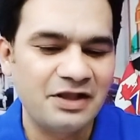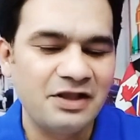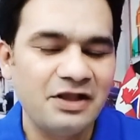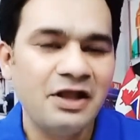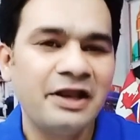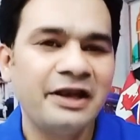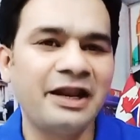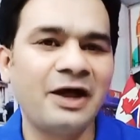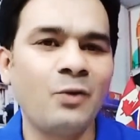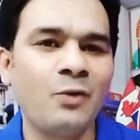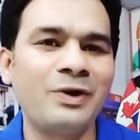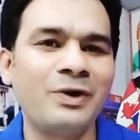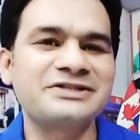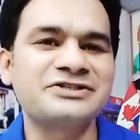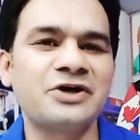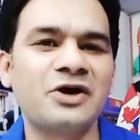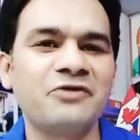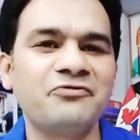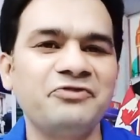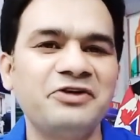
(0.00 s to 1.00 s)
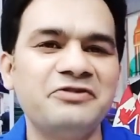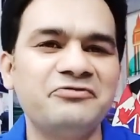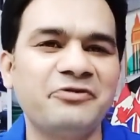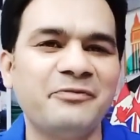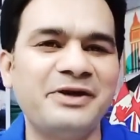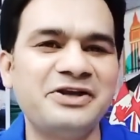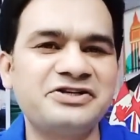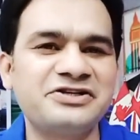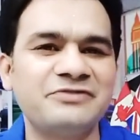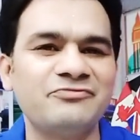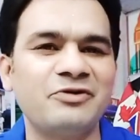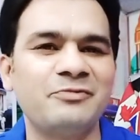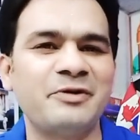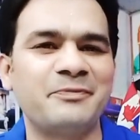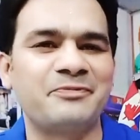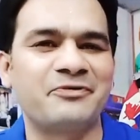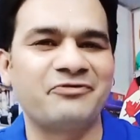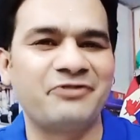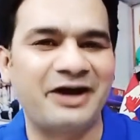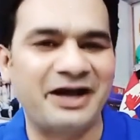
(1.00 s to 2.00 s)
Now, what sort of information will be
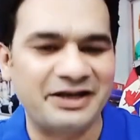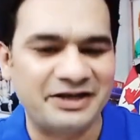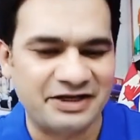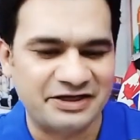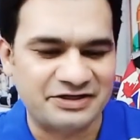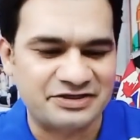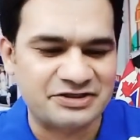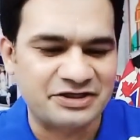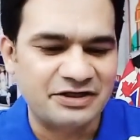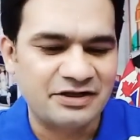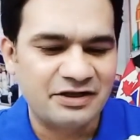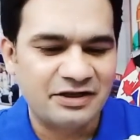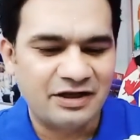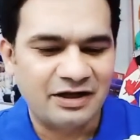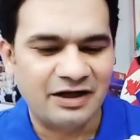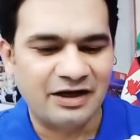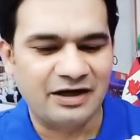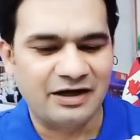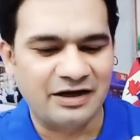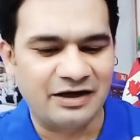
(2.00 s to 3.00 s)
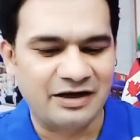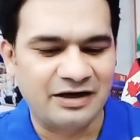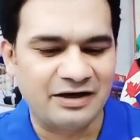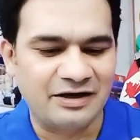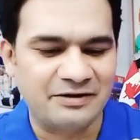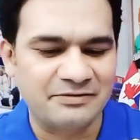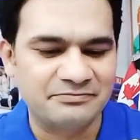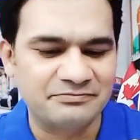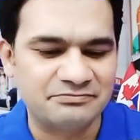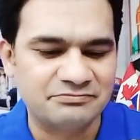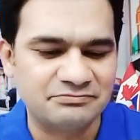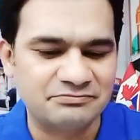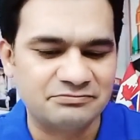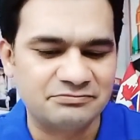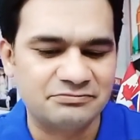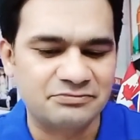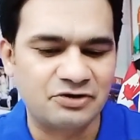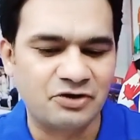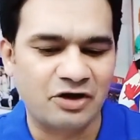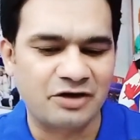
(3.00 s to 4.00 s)
provided?
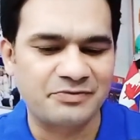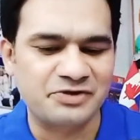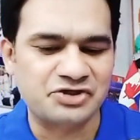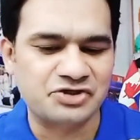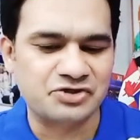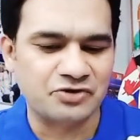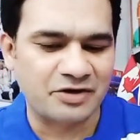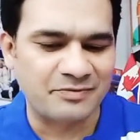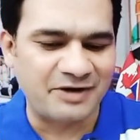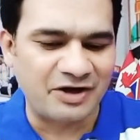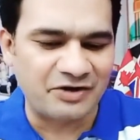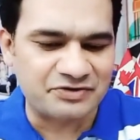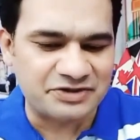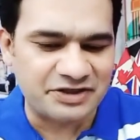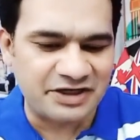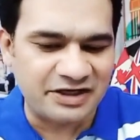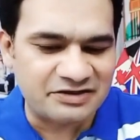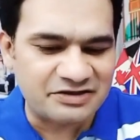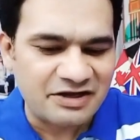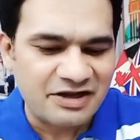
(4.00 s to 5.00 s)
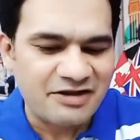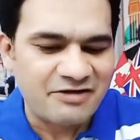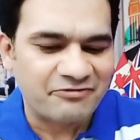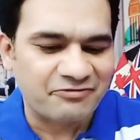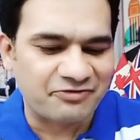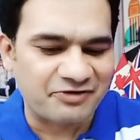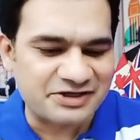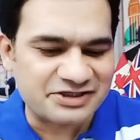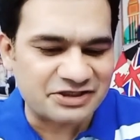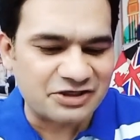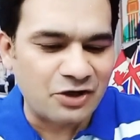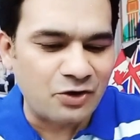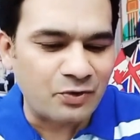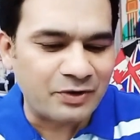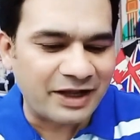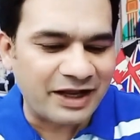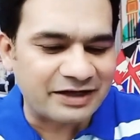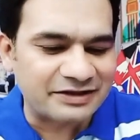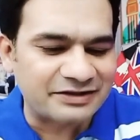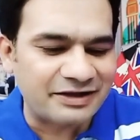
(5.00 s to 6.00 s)
We've got to be sure about it. First,
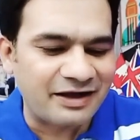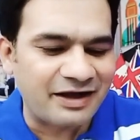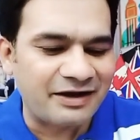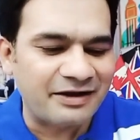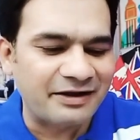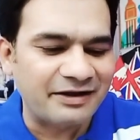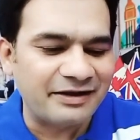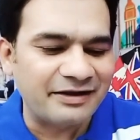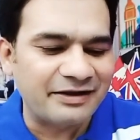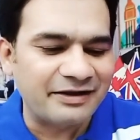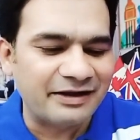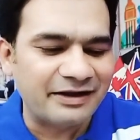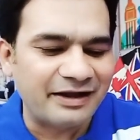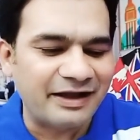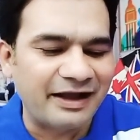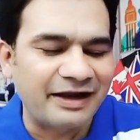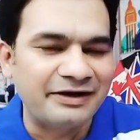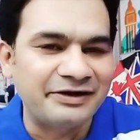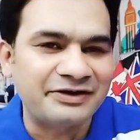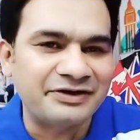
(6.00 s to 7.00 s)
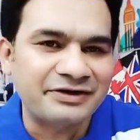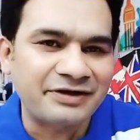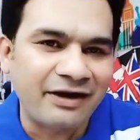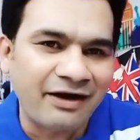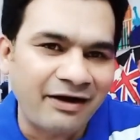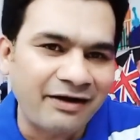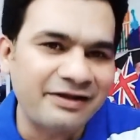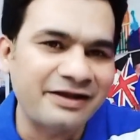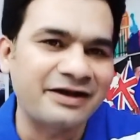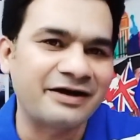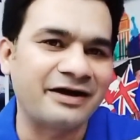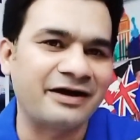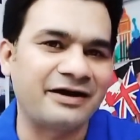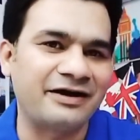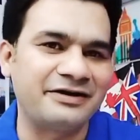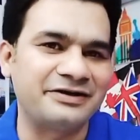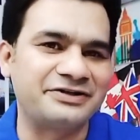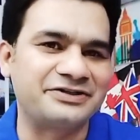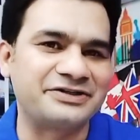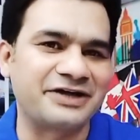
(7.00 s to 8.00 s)
look at the
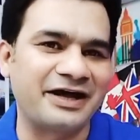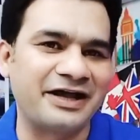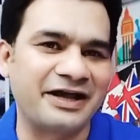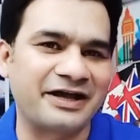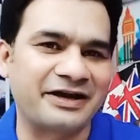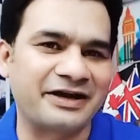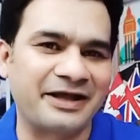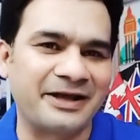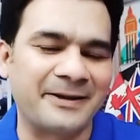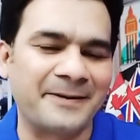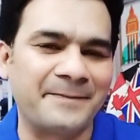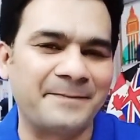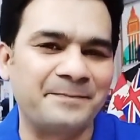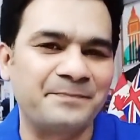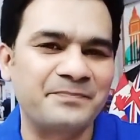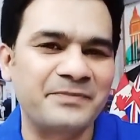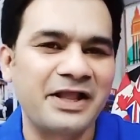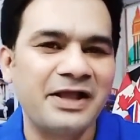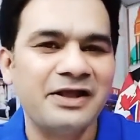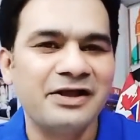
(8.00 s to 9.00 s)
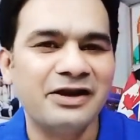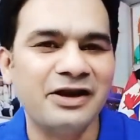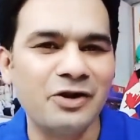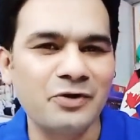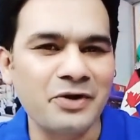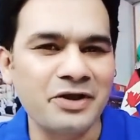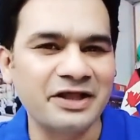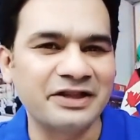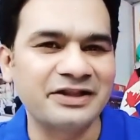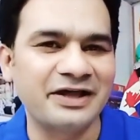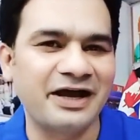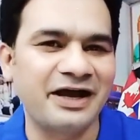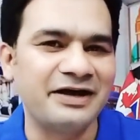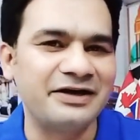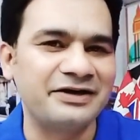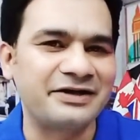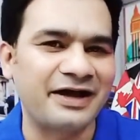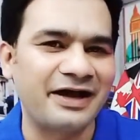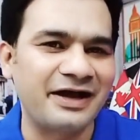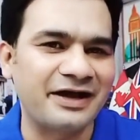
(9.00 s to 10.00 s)
entire diagram. Looking at
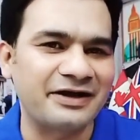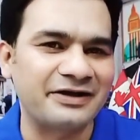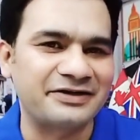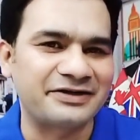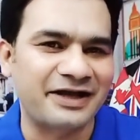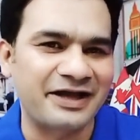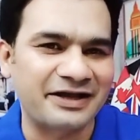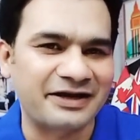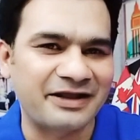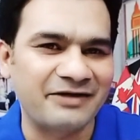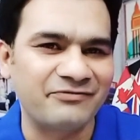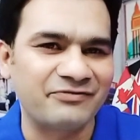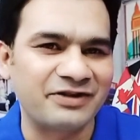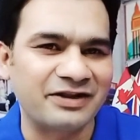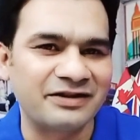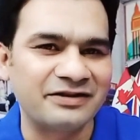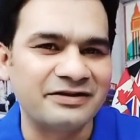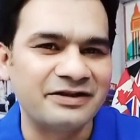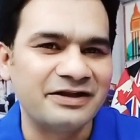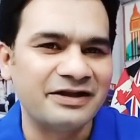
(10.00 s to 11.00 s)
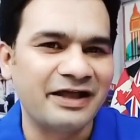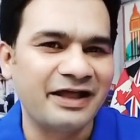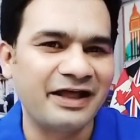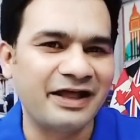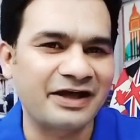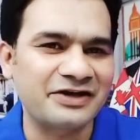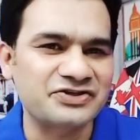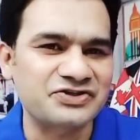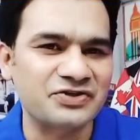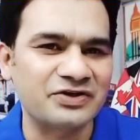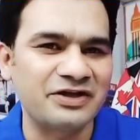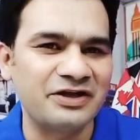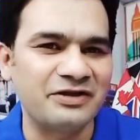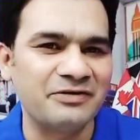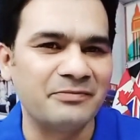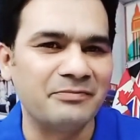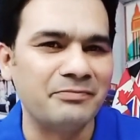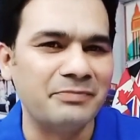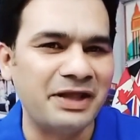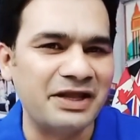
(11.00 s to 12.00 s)
the diagram will actually
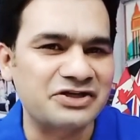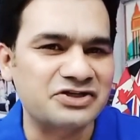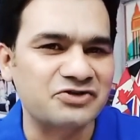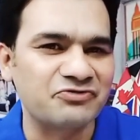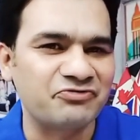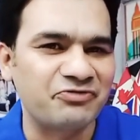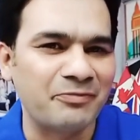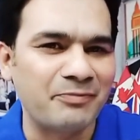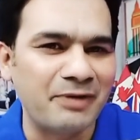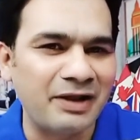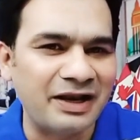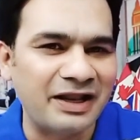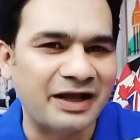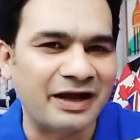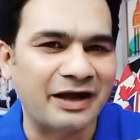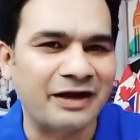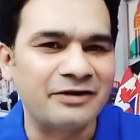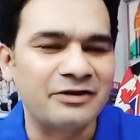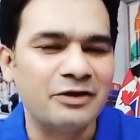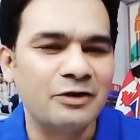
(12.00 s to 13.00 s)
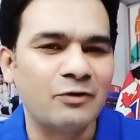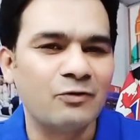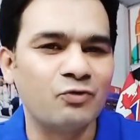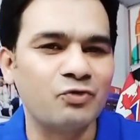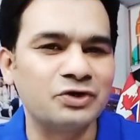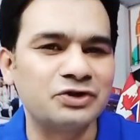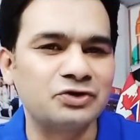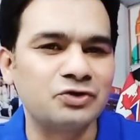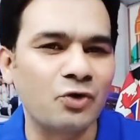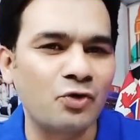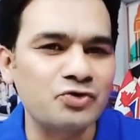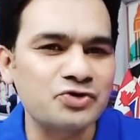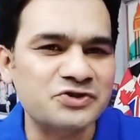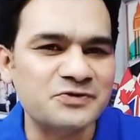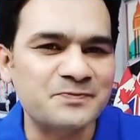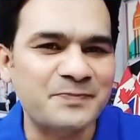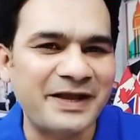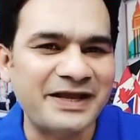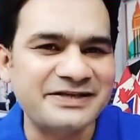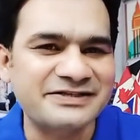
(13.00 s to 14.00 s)
make you familiar with those
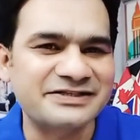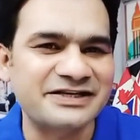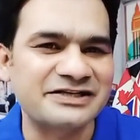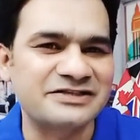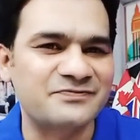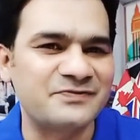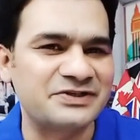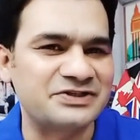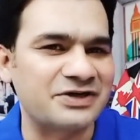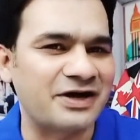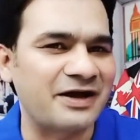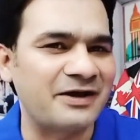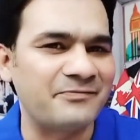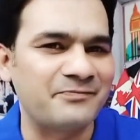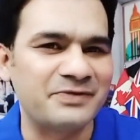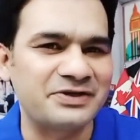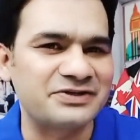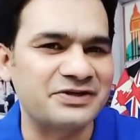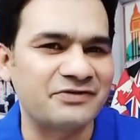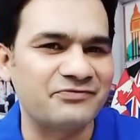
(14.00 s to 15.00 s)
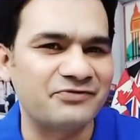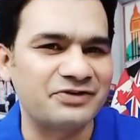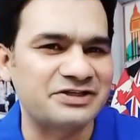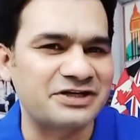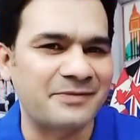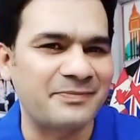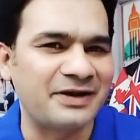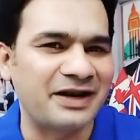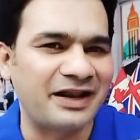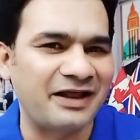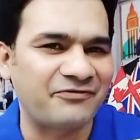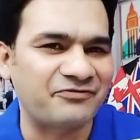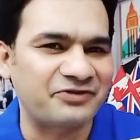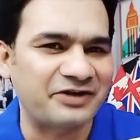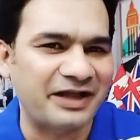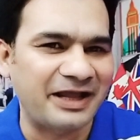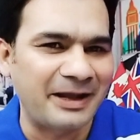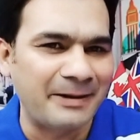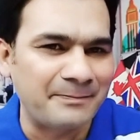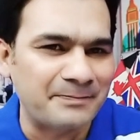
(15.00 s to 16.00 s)
spaces which have been
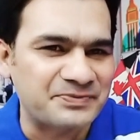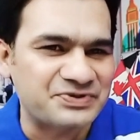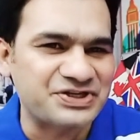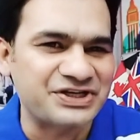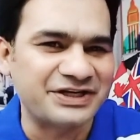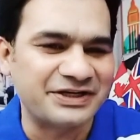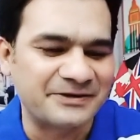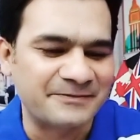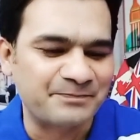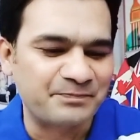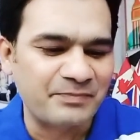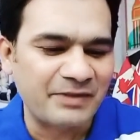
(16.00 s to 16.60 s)
left empty.